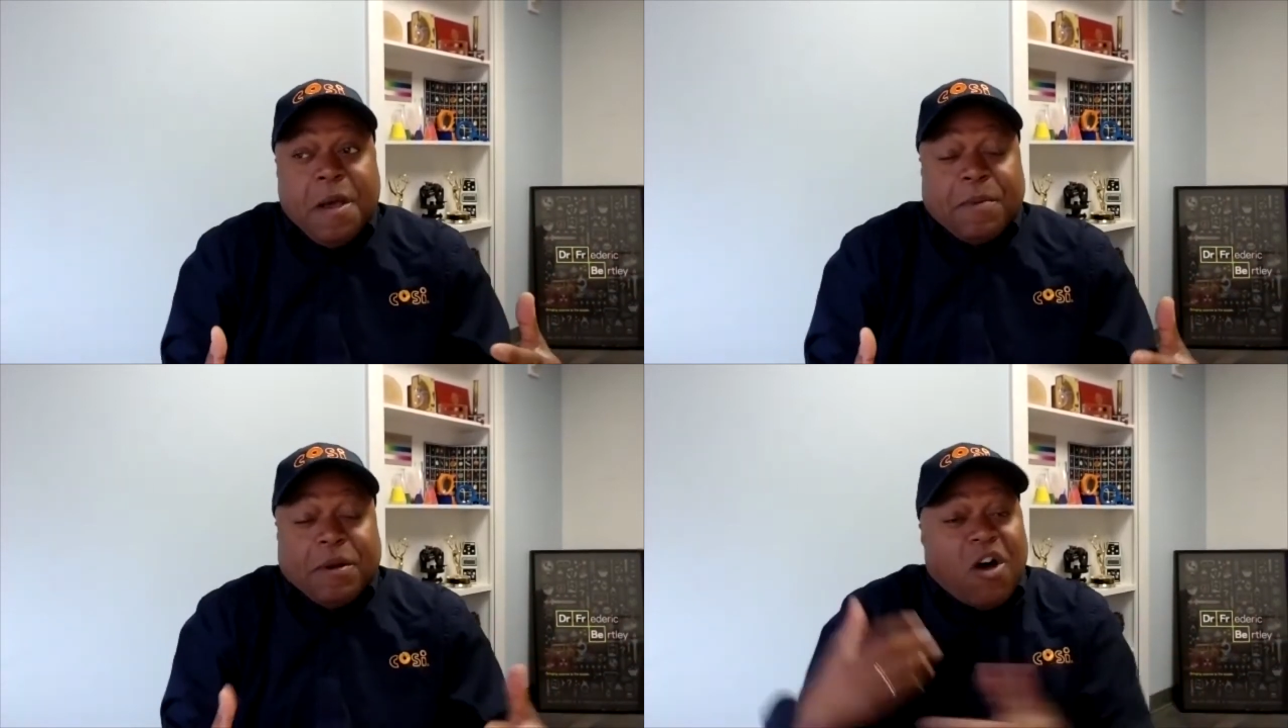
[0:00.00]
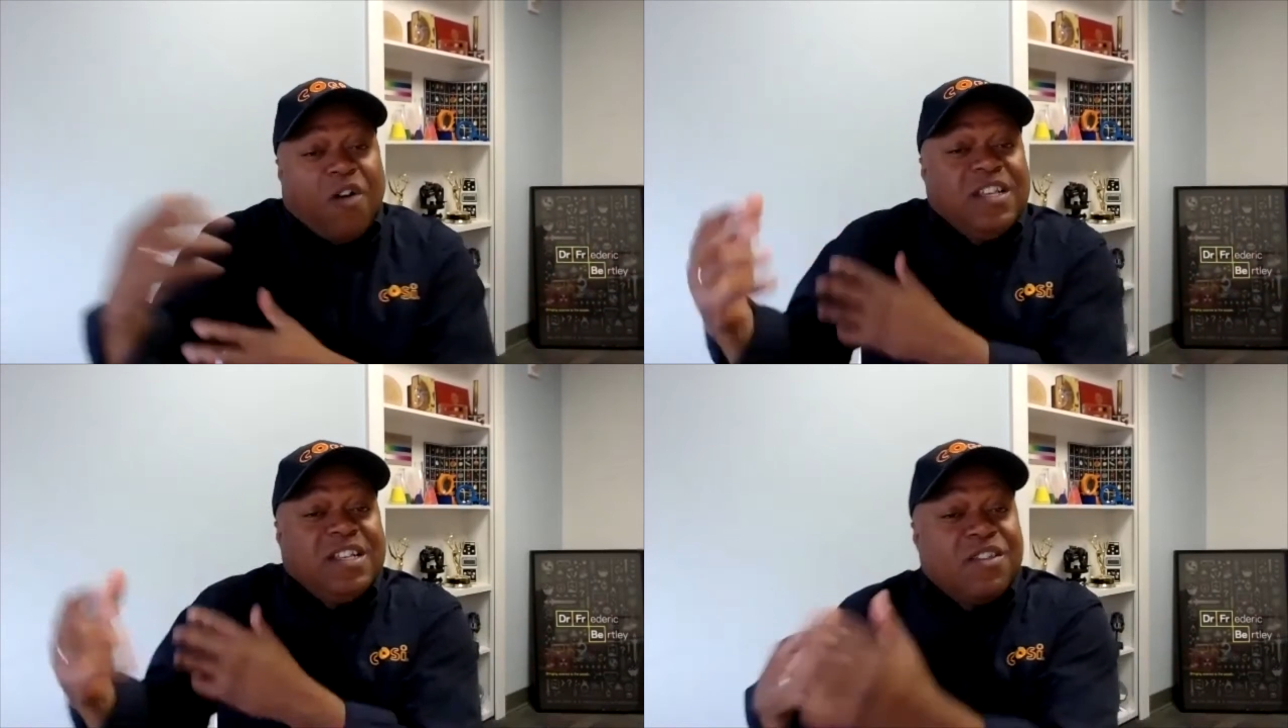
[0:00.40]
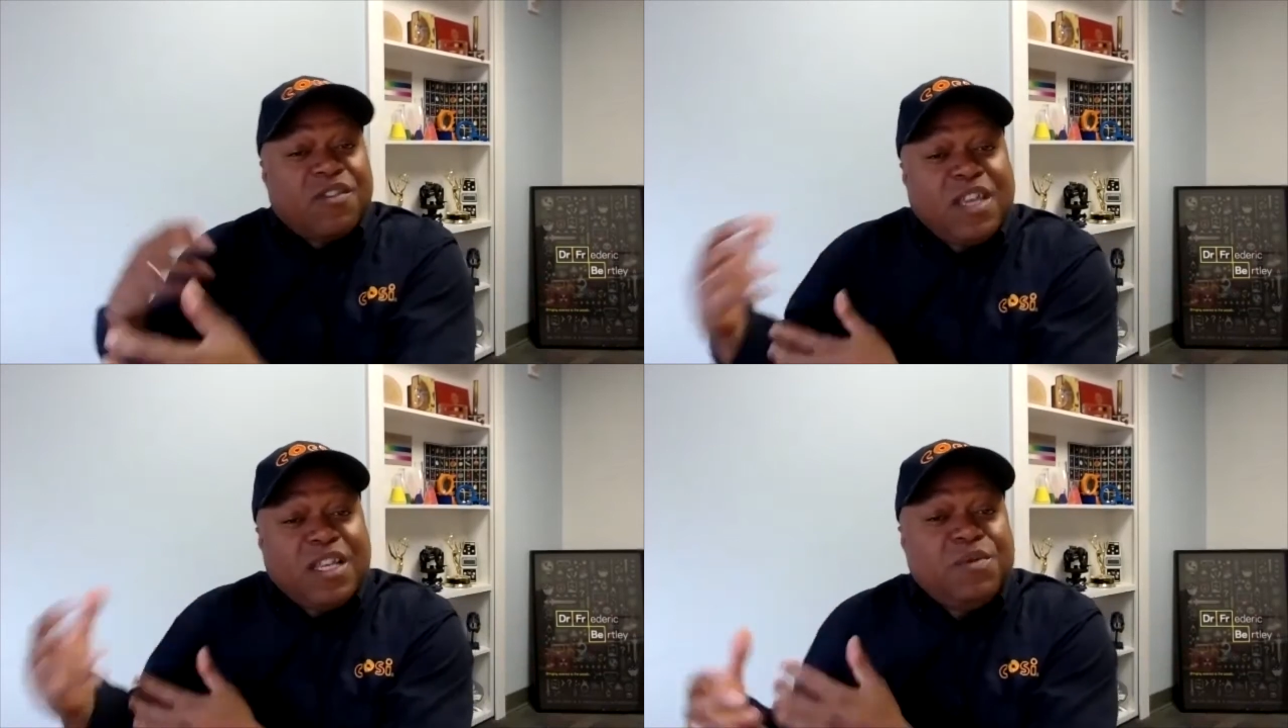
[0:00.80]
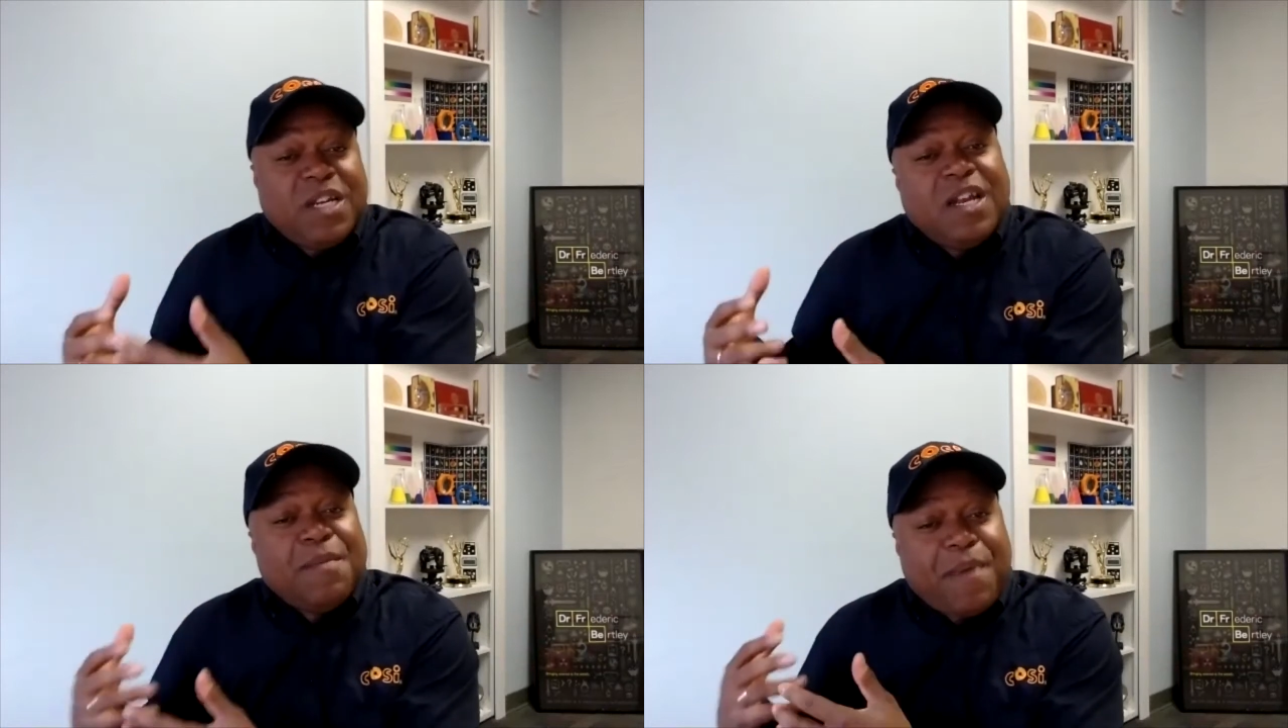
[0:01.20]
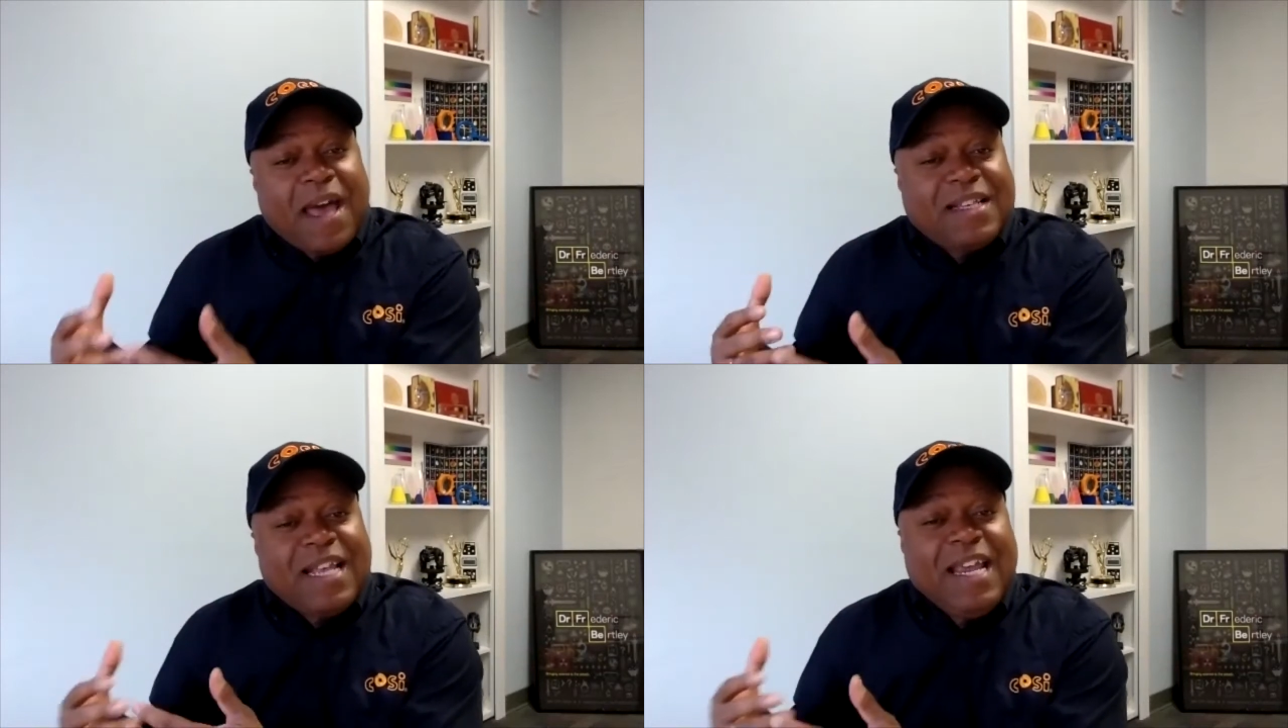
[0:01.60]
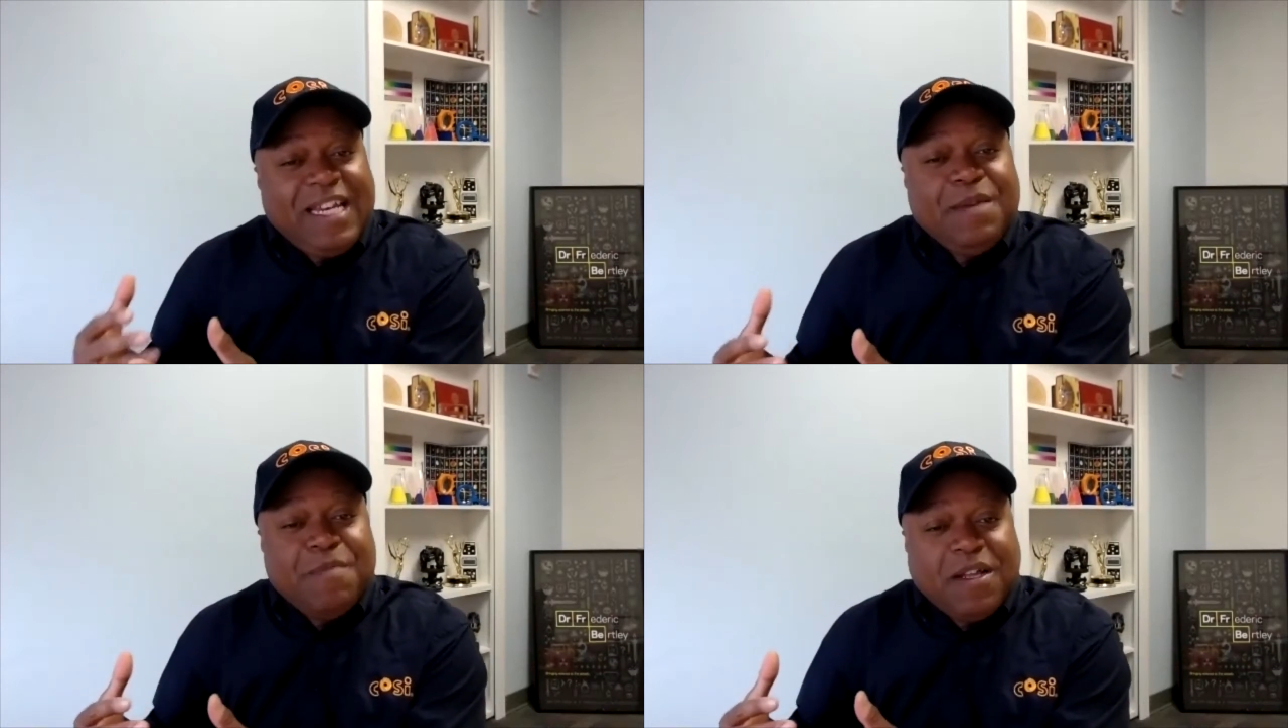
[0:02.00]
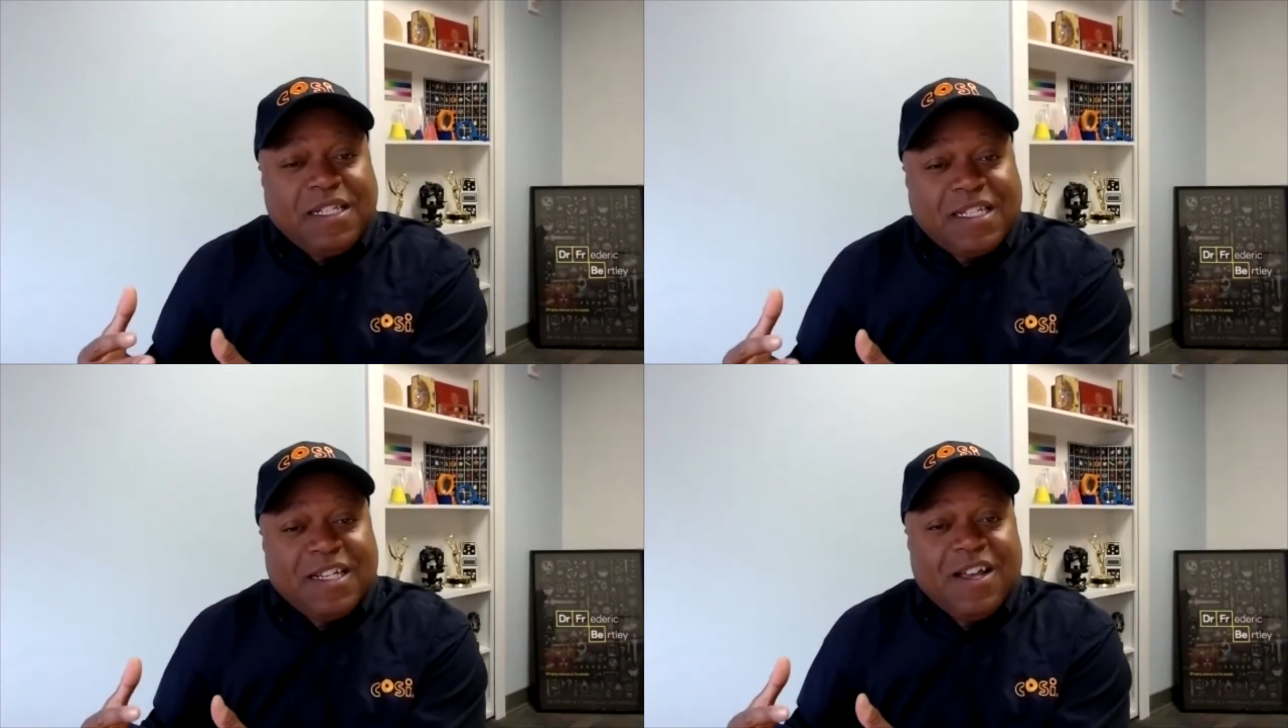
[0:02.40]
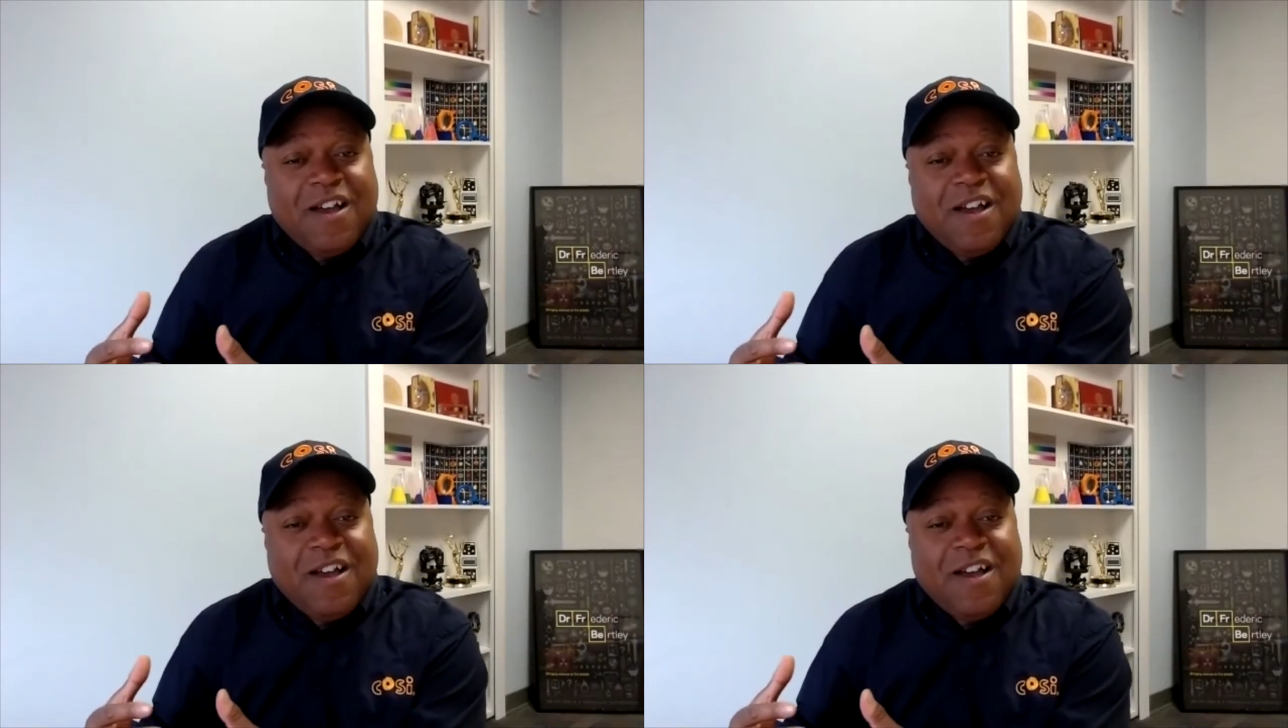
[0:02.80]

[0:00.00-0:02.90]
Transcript: But all these other things we did in the past 18 months